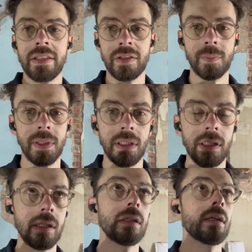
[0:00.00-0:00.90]
has
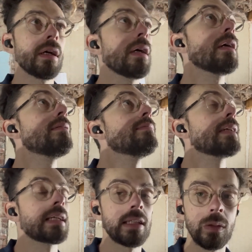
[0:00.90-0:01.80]
been
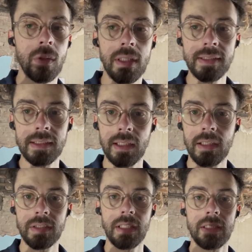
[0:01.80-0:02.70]
a little while since I
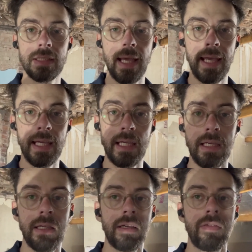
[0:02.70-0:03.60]
last did a
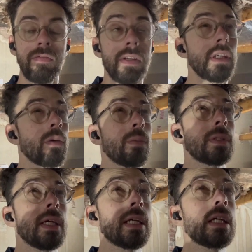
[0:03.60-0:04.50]
video
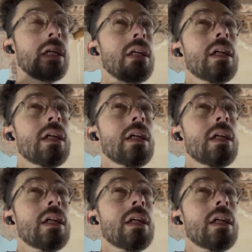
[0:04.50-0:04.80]
update here.